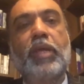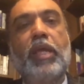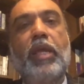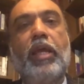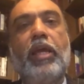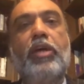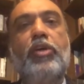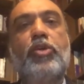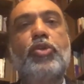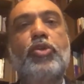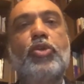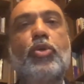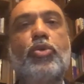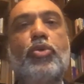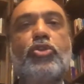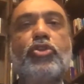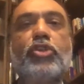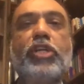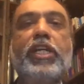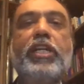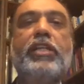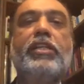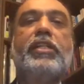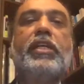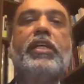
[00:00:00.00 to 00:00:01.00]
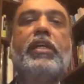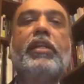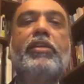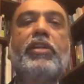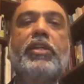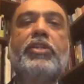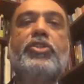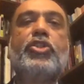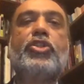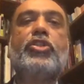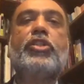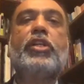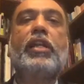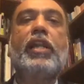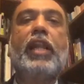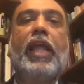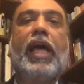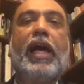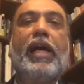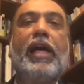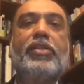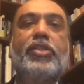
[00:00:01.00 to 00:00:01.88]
So treating digital as a